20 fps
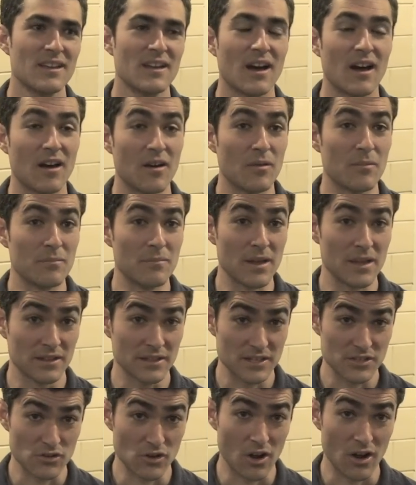
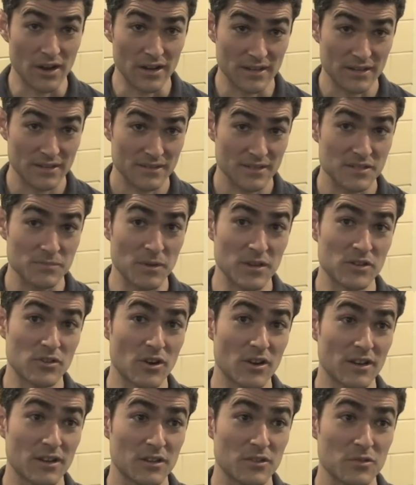mainly drawing. It's my
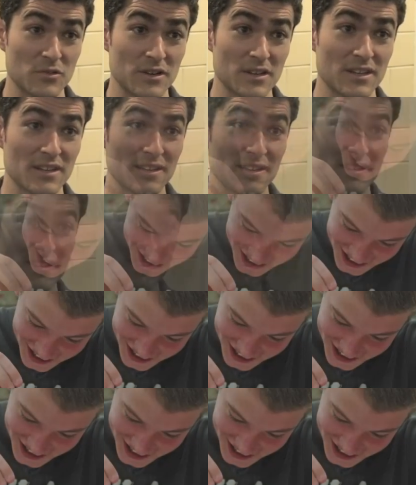drawing 3 kids.